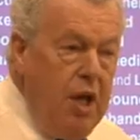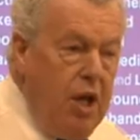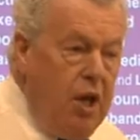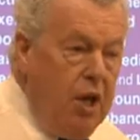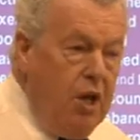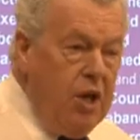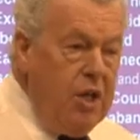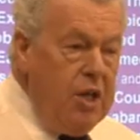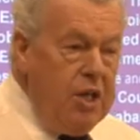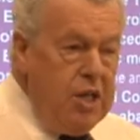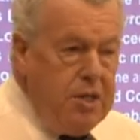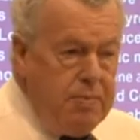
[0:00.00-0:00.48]

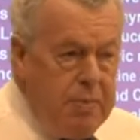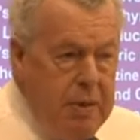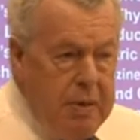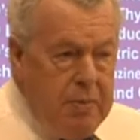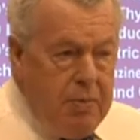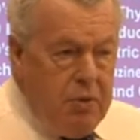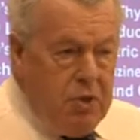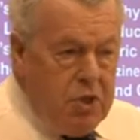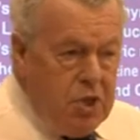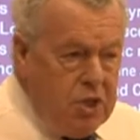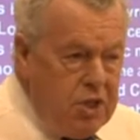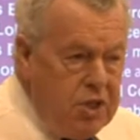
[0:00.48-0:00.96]
lot of these
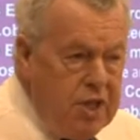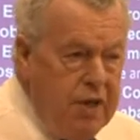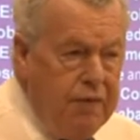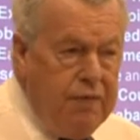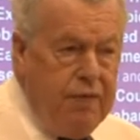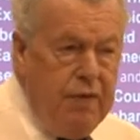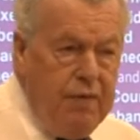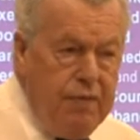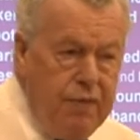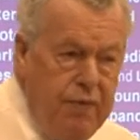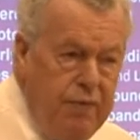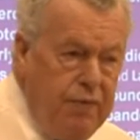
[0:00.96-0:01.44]
people were just
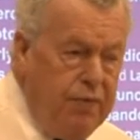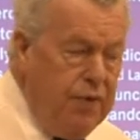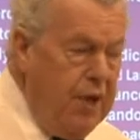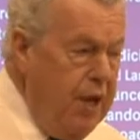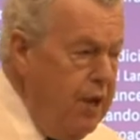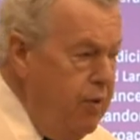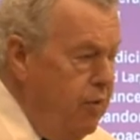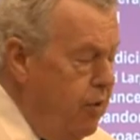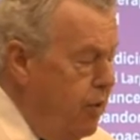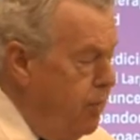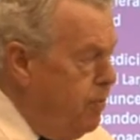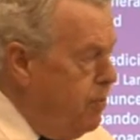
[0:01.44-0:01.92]
suffering from
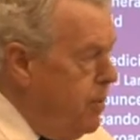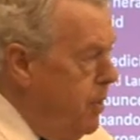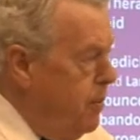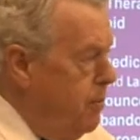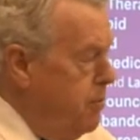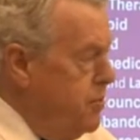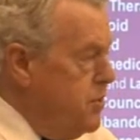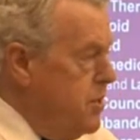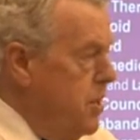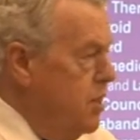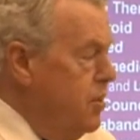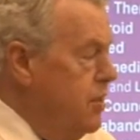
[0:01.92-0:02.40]
thyroid
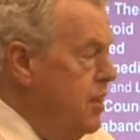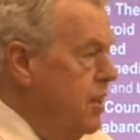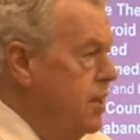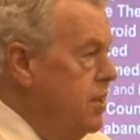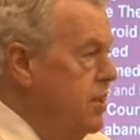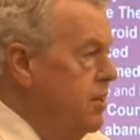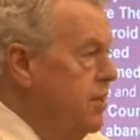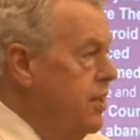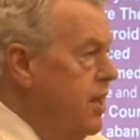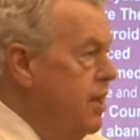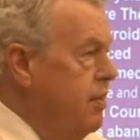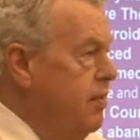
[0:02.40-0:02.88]
problems,
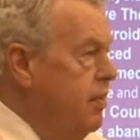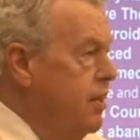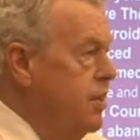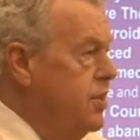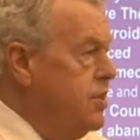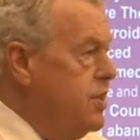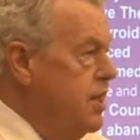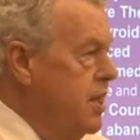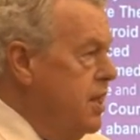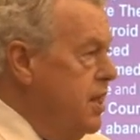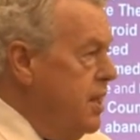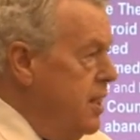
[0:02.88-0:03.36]
underactive
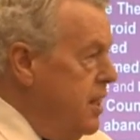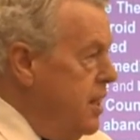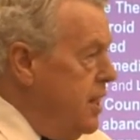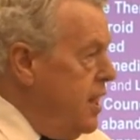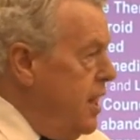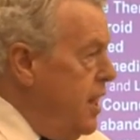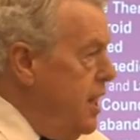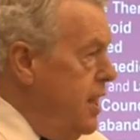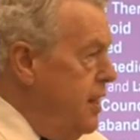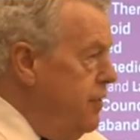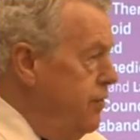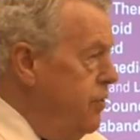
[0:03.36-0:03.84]
thyroids.
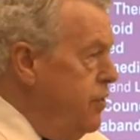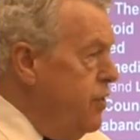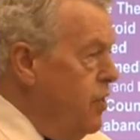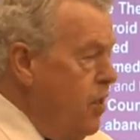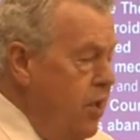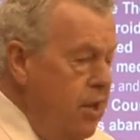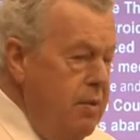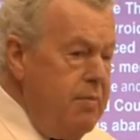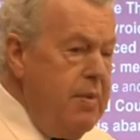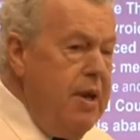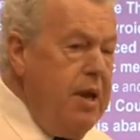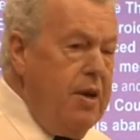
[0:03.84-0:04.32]
And if you
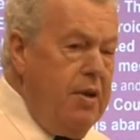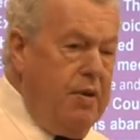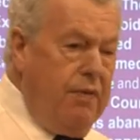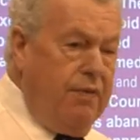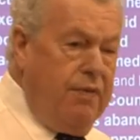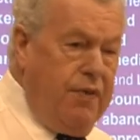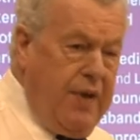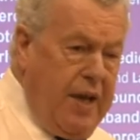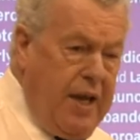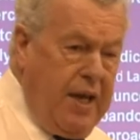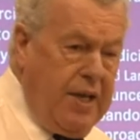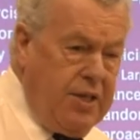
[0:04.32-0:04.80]
got them out
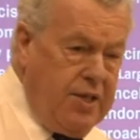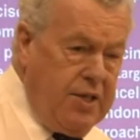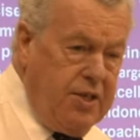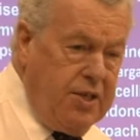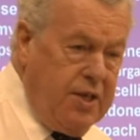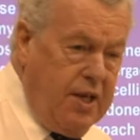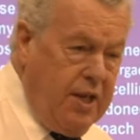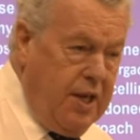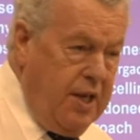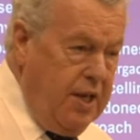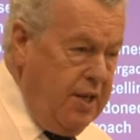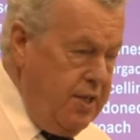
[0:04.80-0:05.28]
for
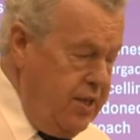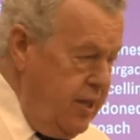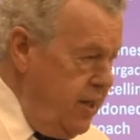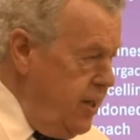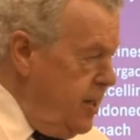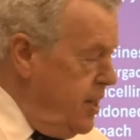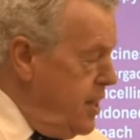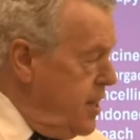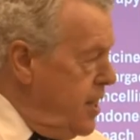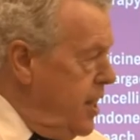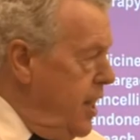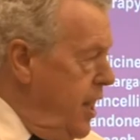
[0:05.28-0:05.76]
exercise
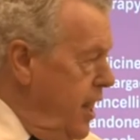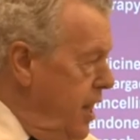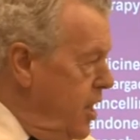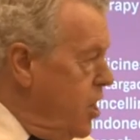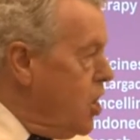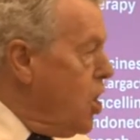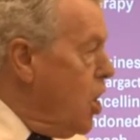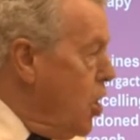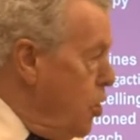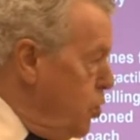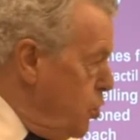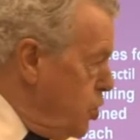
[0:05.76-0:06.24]
and
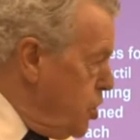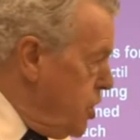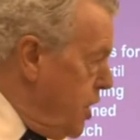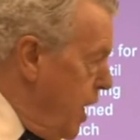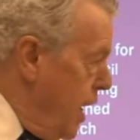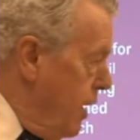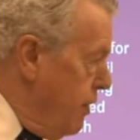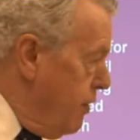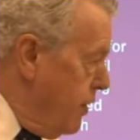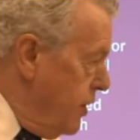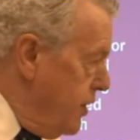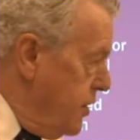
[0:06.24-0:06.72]
cold
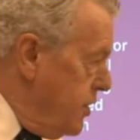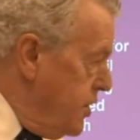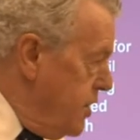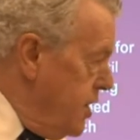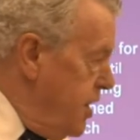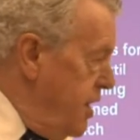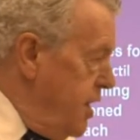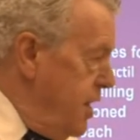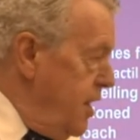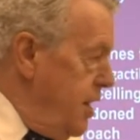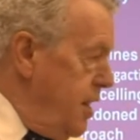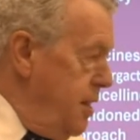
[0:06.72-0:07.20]
showers,
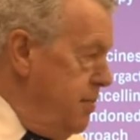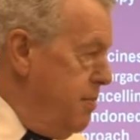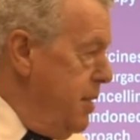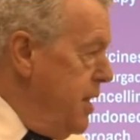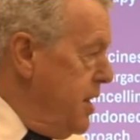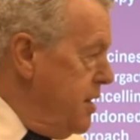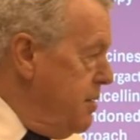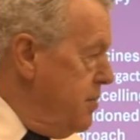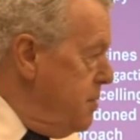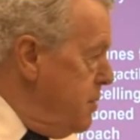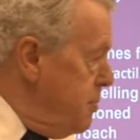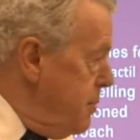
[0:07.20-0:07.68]
it
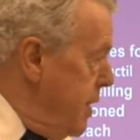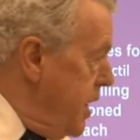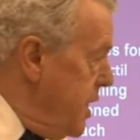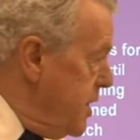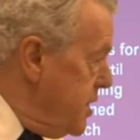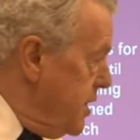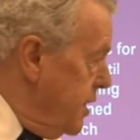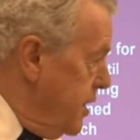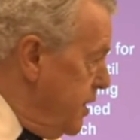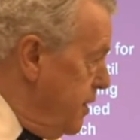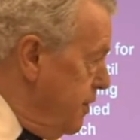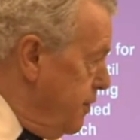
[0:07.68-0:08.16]
made an
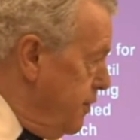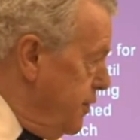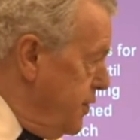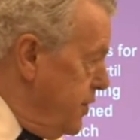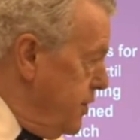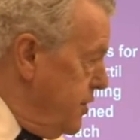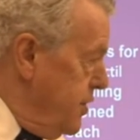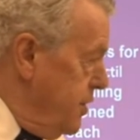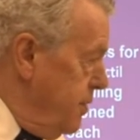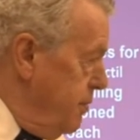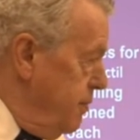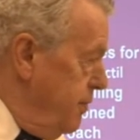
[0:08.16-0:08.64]
amazing
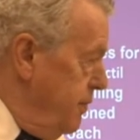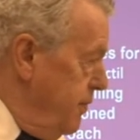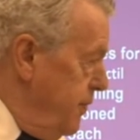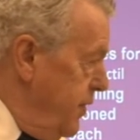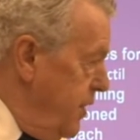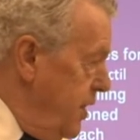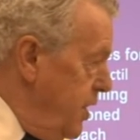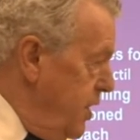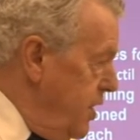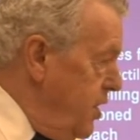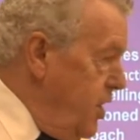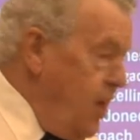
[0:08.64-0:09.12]
difference to them.
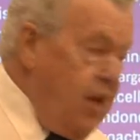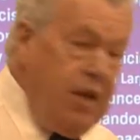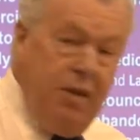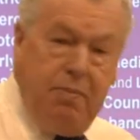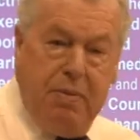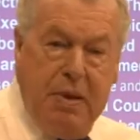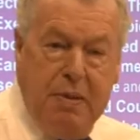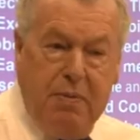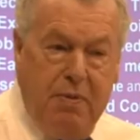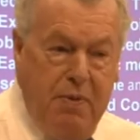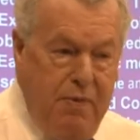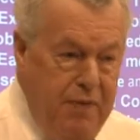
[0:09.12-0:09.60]
The
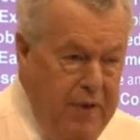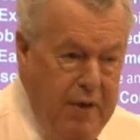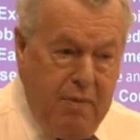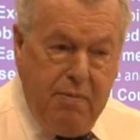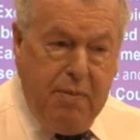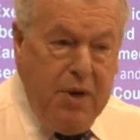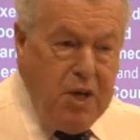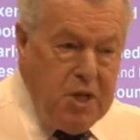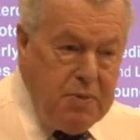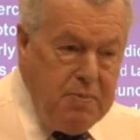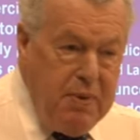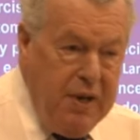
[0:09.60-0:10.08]
people felt
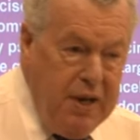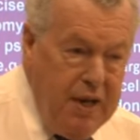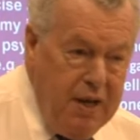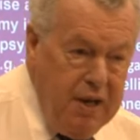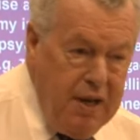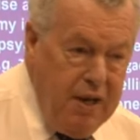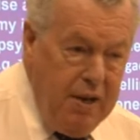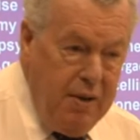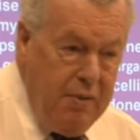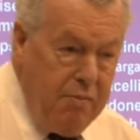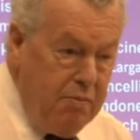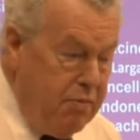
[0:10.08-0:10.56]
much
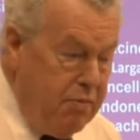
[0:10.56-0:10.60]
better and